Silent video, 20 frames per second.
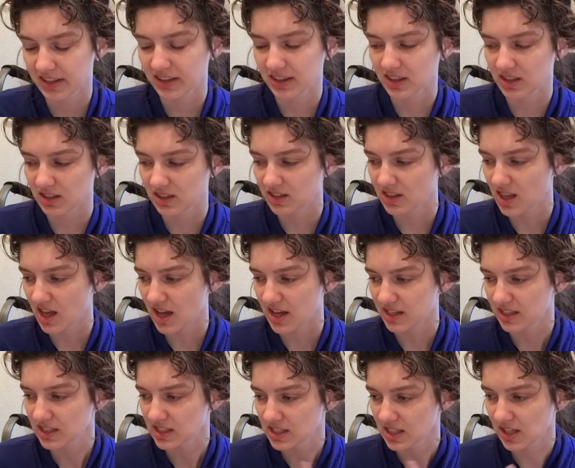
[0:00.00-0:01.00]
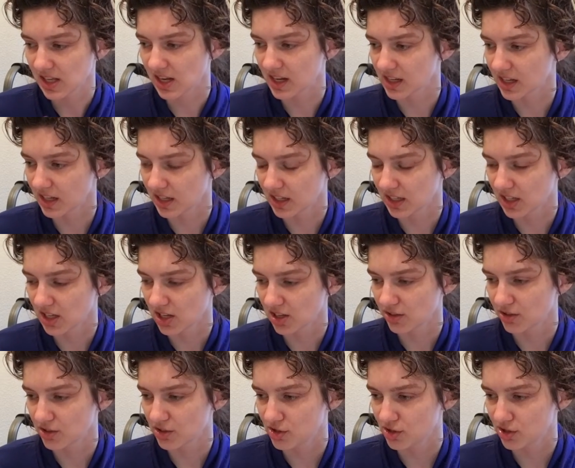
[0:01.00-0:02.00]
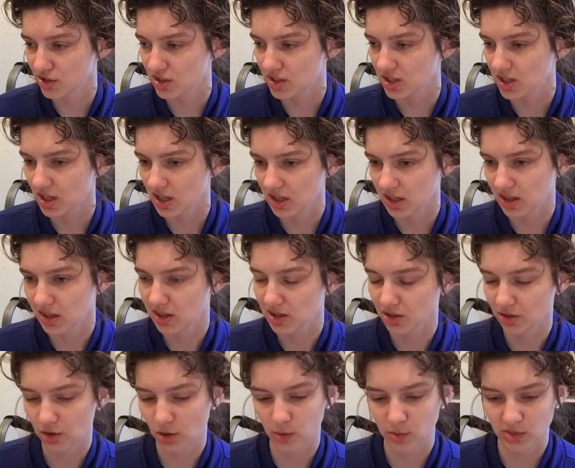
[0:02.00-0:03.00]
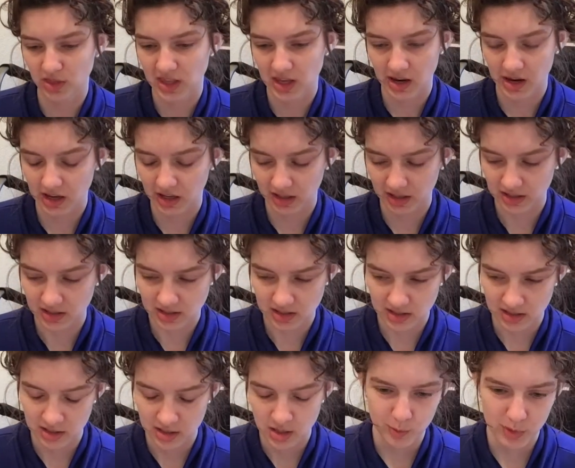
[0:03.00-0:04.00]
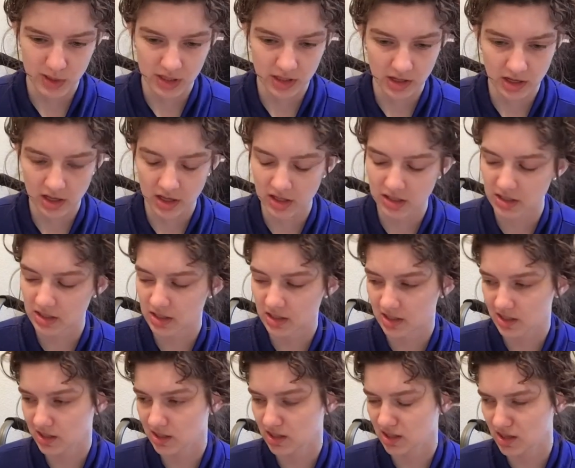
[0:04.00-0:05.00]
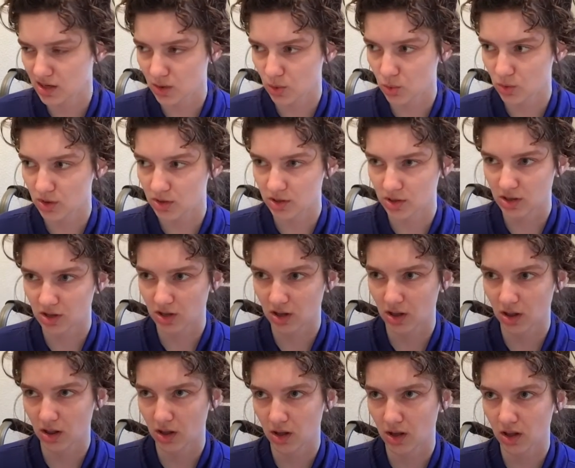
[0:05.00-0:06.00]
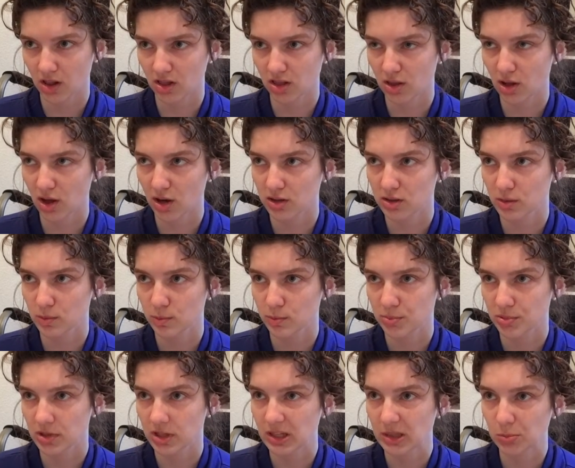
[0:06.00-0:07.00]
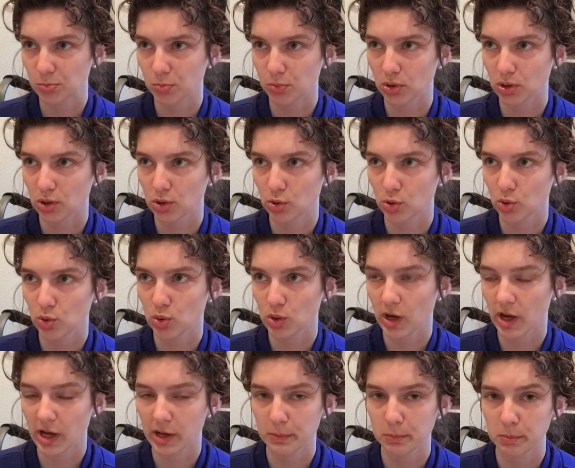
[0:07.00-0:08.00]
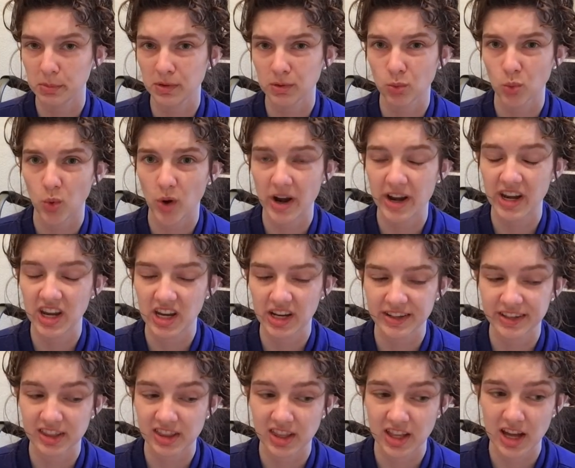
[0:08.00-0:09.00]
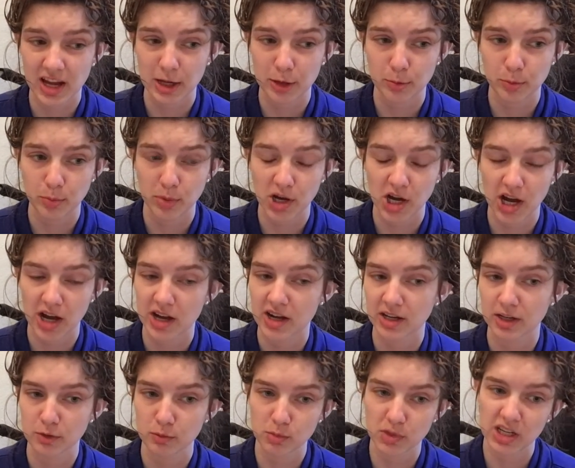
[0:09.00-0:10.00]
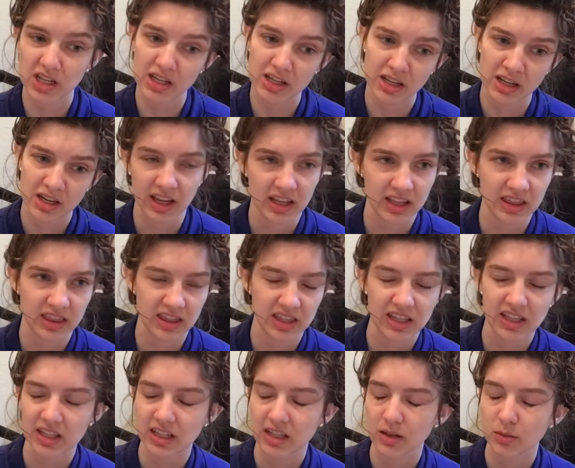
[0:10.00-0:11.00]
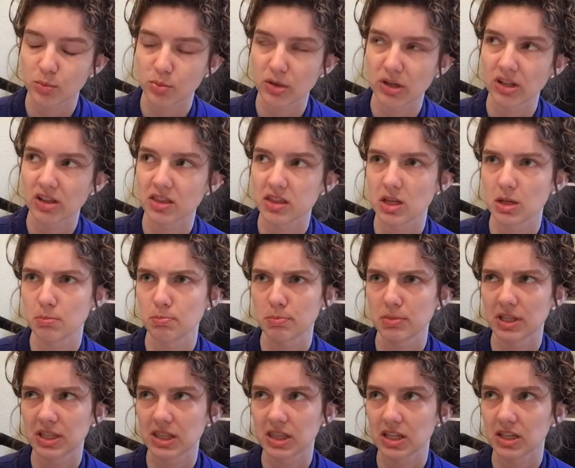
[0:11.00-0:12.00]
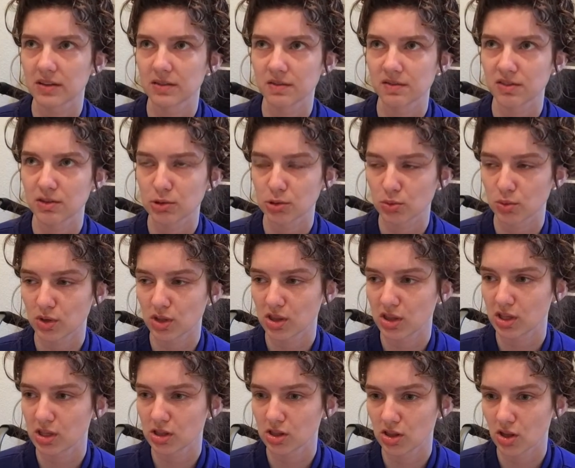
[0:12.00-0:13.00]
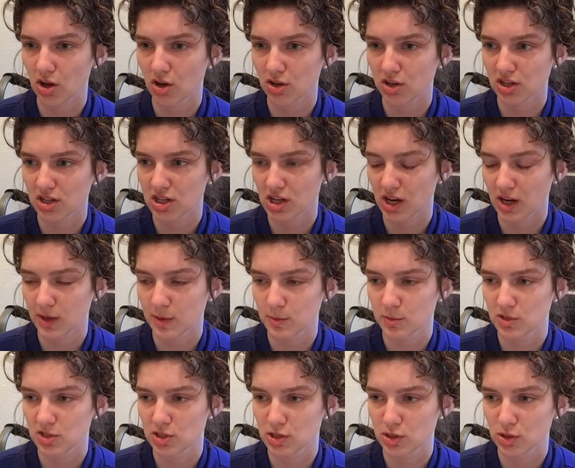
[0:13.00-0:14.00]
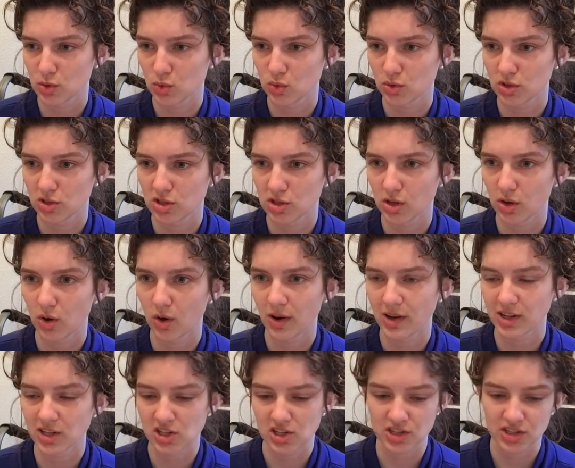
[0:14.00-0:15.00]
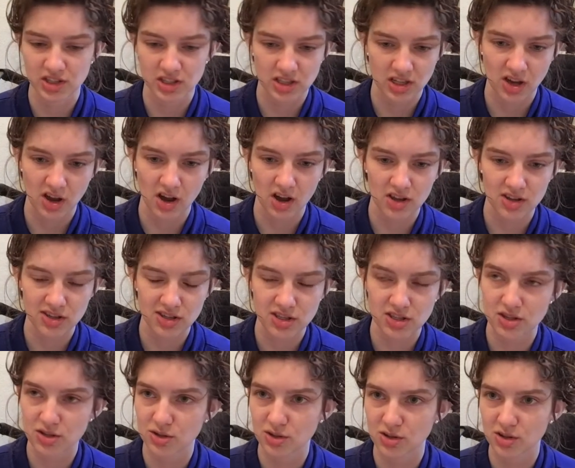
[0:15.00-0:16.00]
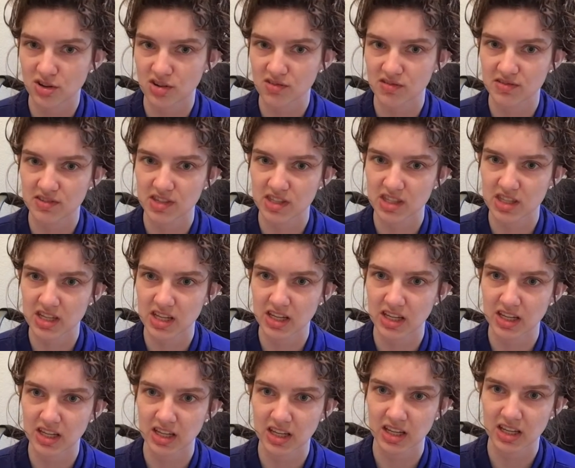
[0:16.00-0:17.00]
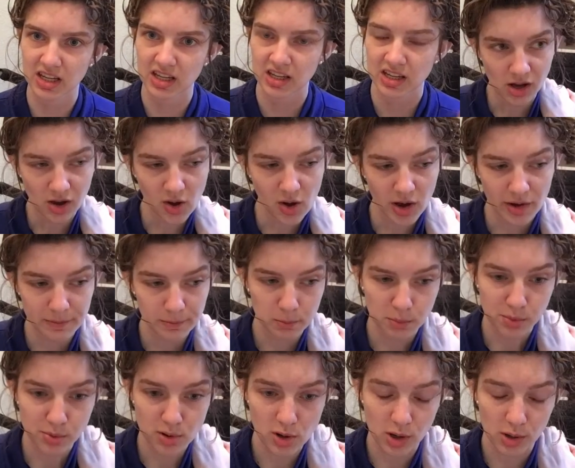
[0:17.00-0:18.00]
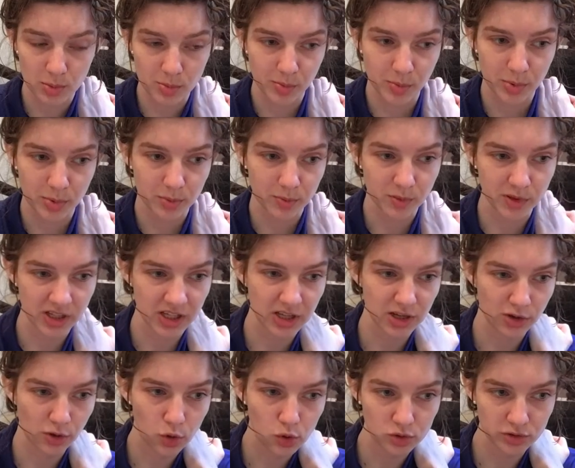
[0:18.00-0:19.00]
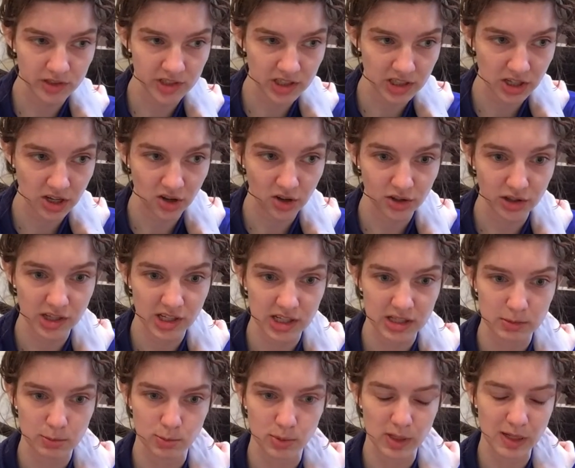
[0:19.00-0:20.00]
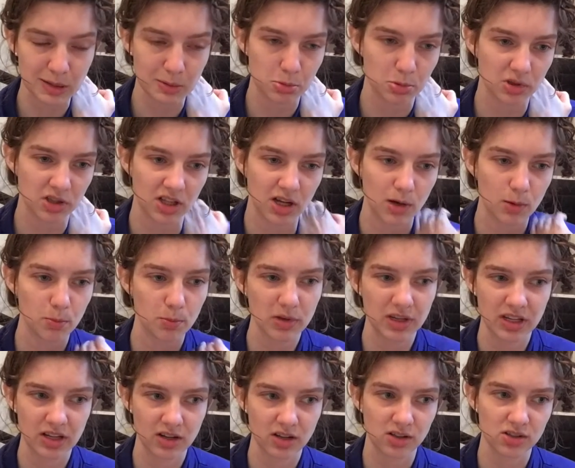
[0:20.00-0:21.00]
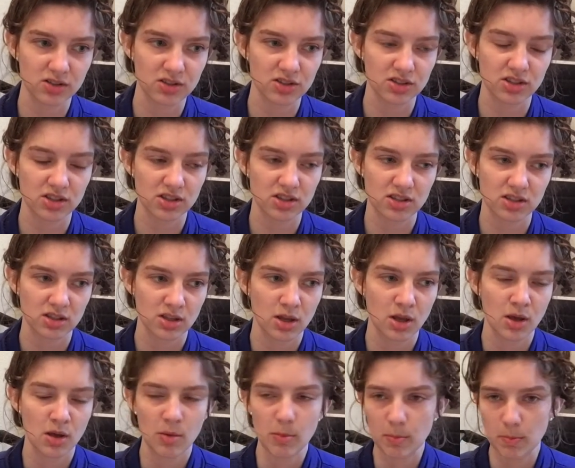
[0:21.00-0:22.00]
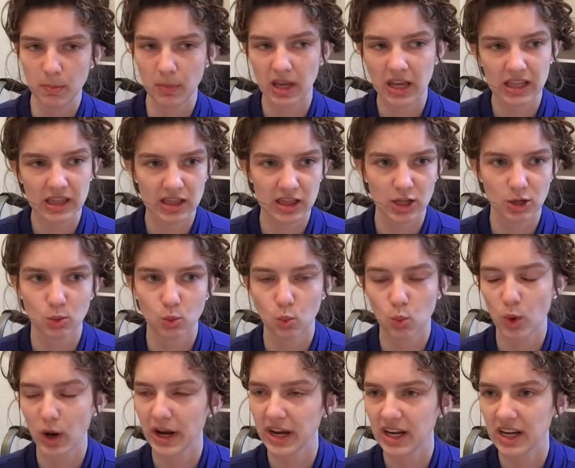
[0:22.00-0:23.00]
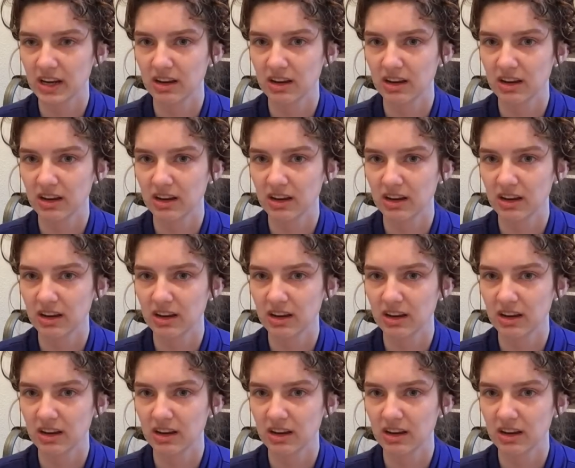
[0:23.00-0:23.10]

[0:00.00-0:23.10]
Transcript: at the last second and just said no thanks, because there were a lot of people who had been waiting in line behind me, and they had probably been there for a really long time too. So I just got so nervous thinking, I'm probably holding all these people up and I'll just make them wait